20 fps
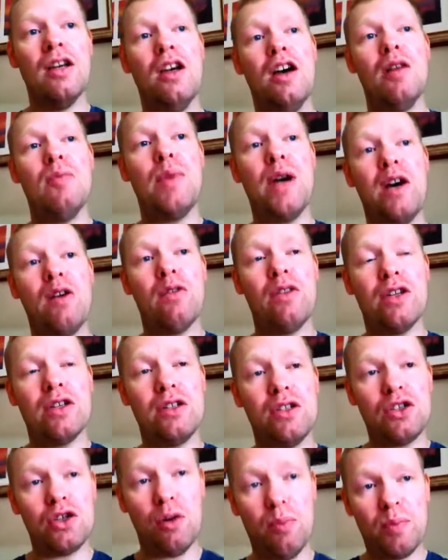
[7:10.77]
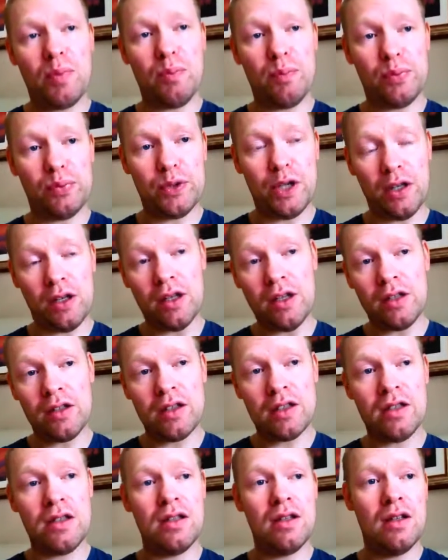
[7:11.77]
about the top
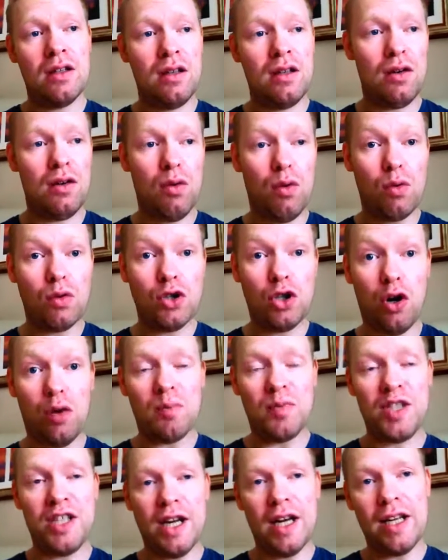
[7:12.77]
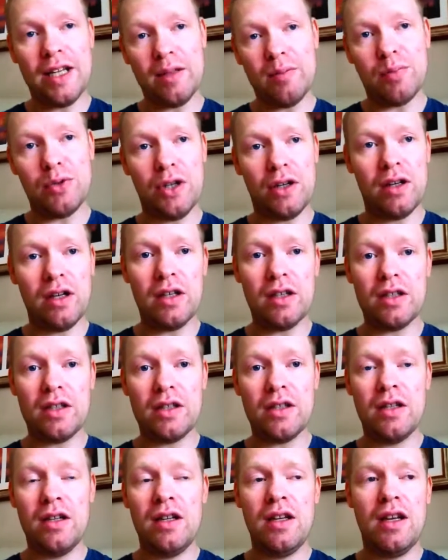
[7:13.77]
products or top selling
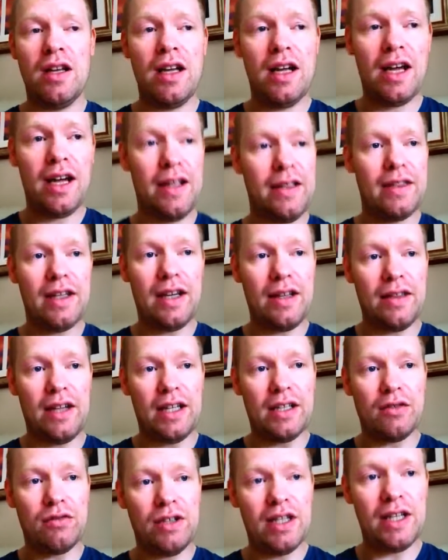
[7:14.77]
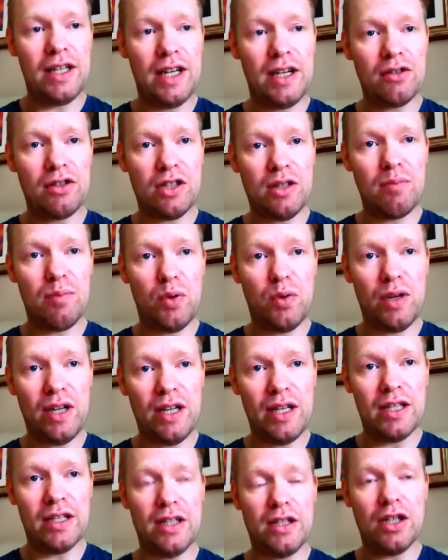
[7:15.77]
products, and that's really how simple it
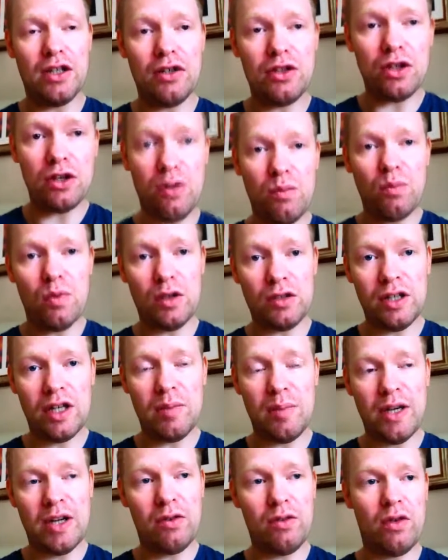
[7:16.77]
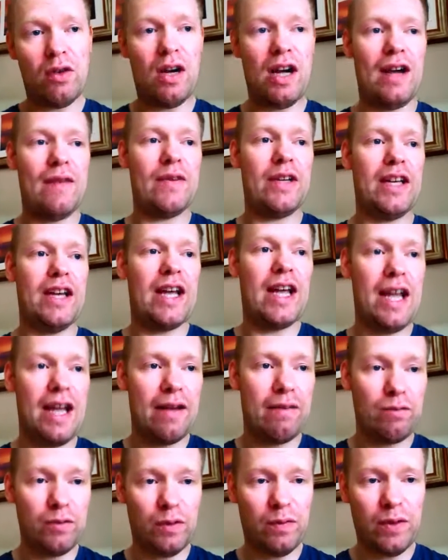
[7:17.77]
is. So don't worry about not having
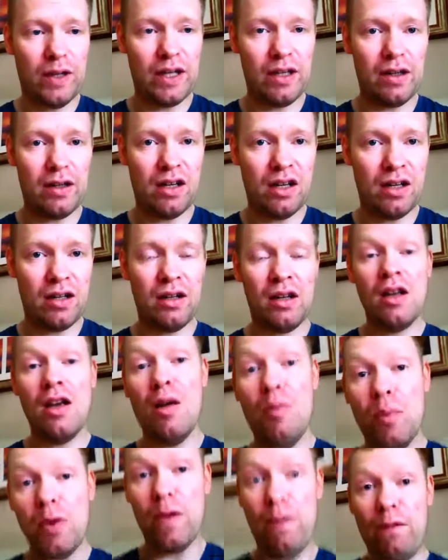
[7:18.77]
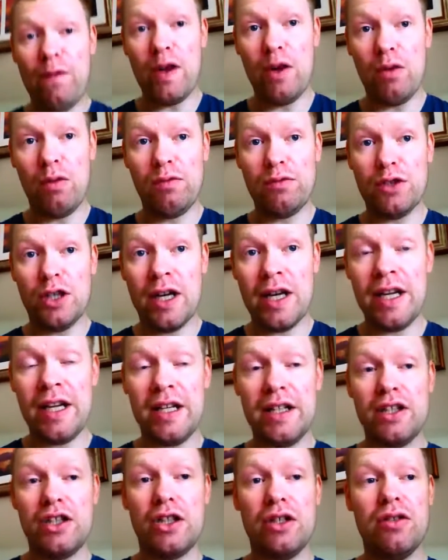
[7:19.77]
everything done, but feel
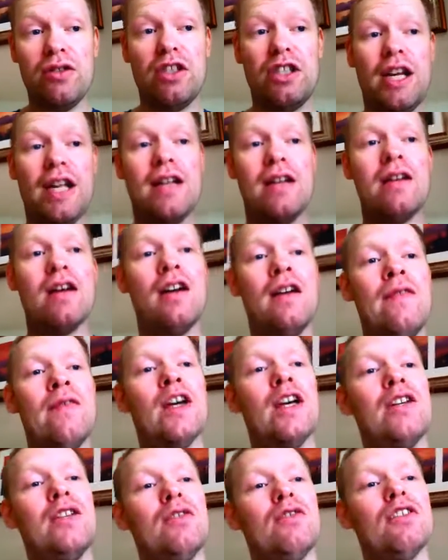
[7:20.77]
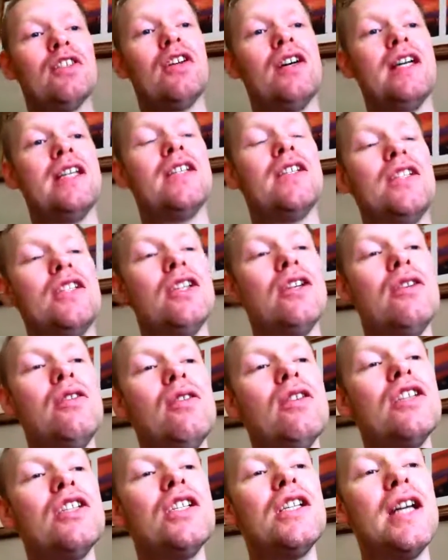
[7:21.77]
free to send over your sites
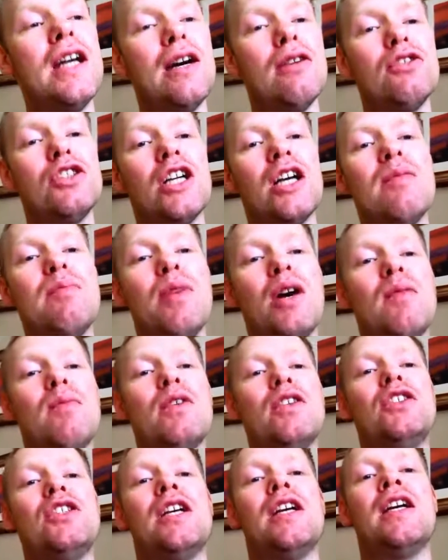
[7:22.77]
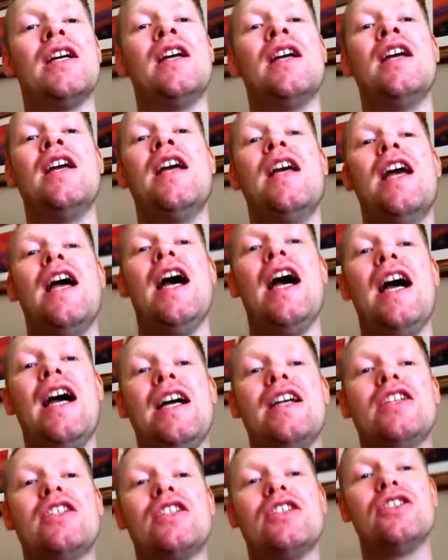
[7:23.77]
to
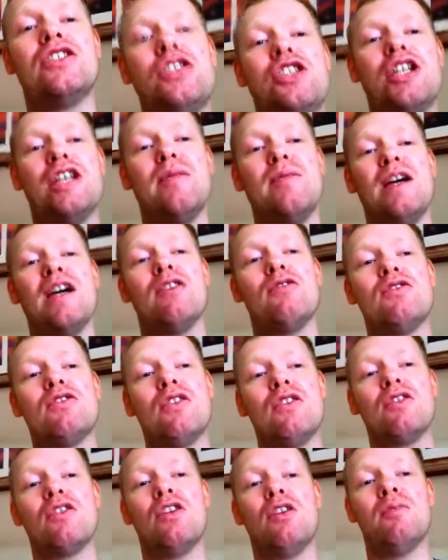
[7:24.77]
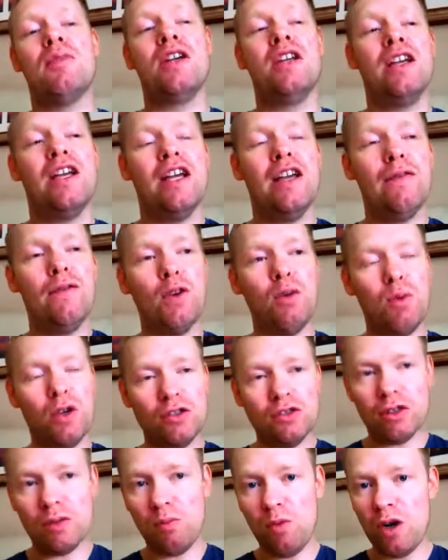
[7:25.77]
cljpublishing@gmail.com. If you're
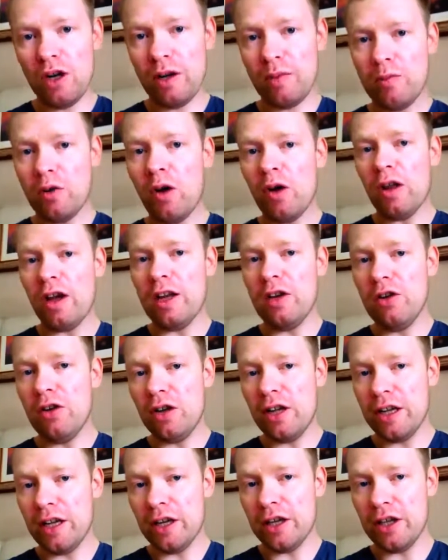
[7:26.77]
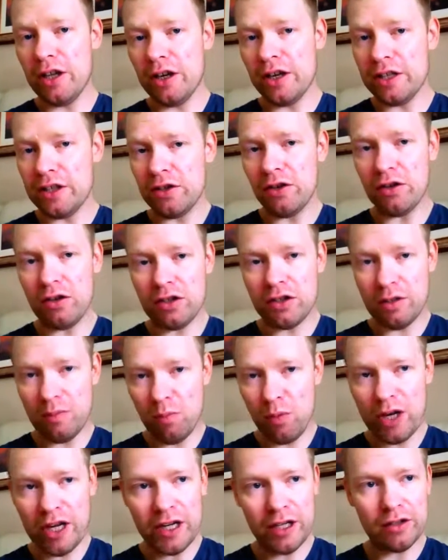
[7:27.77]
wondering why I'm not like looking at you, it's not because
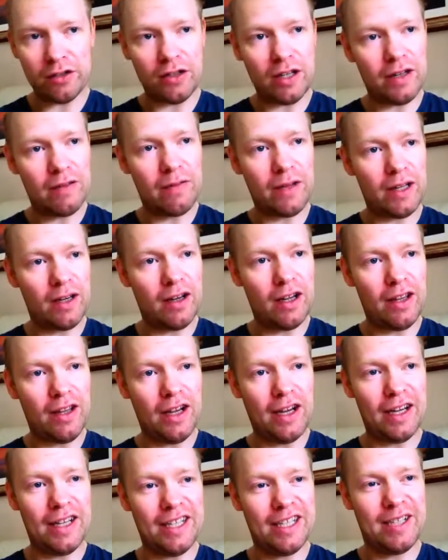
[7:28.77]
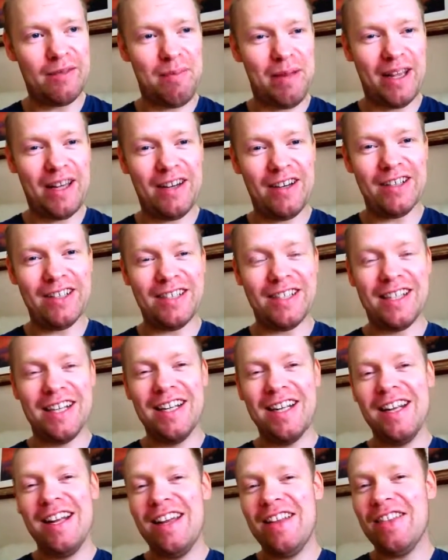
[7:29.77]
I'm weird or anything like that. It's because
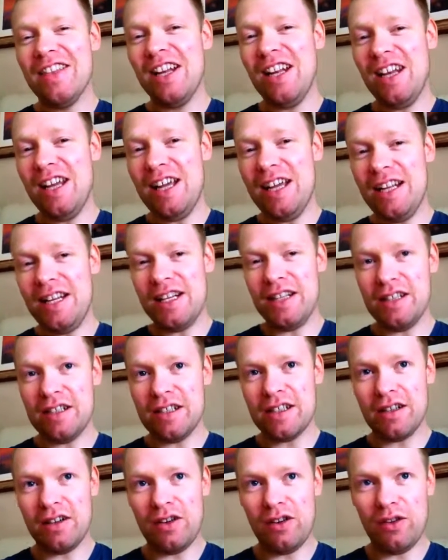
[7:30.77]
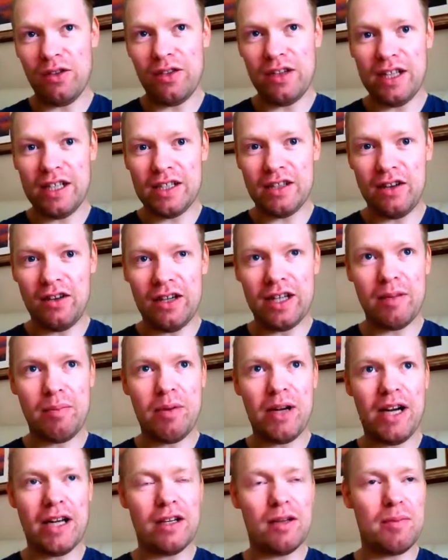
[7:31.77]
the lens on this
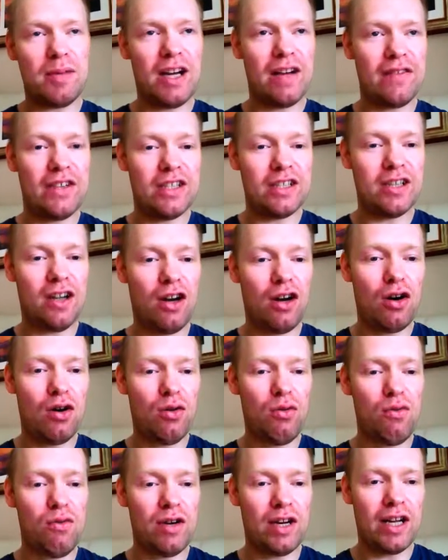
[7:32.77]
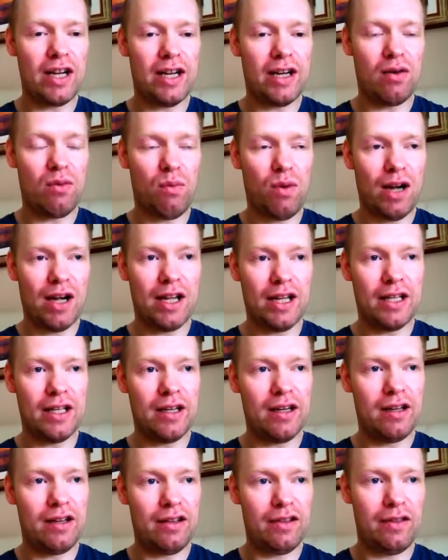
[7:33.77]
iPad, I'm having to hold it in a
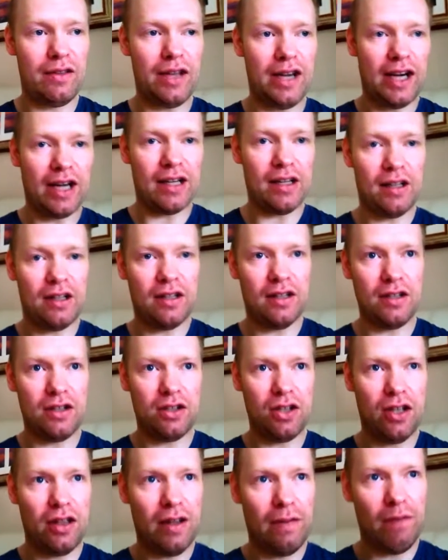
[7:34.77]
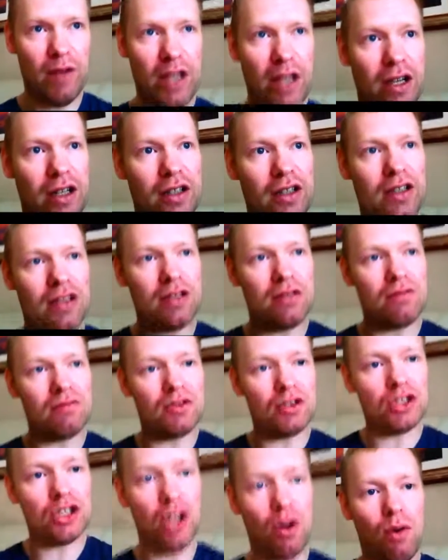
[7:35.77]
way that so the video doesn't
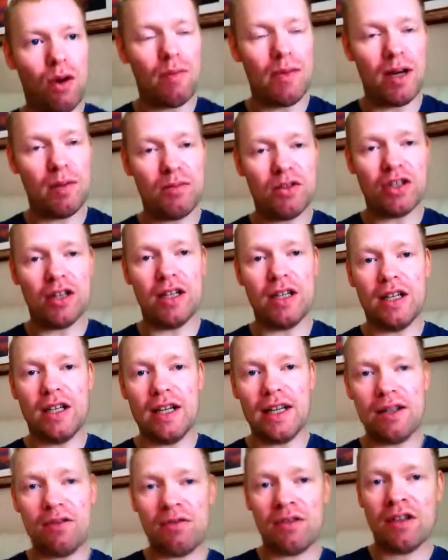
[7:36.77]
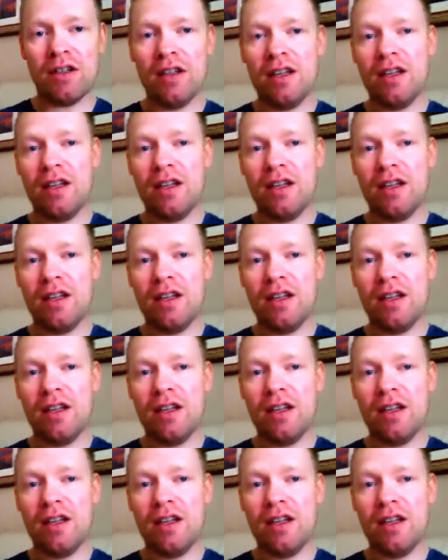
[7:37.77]
show up upside down,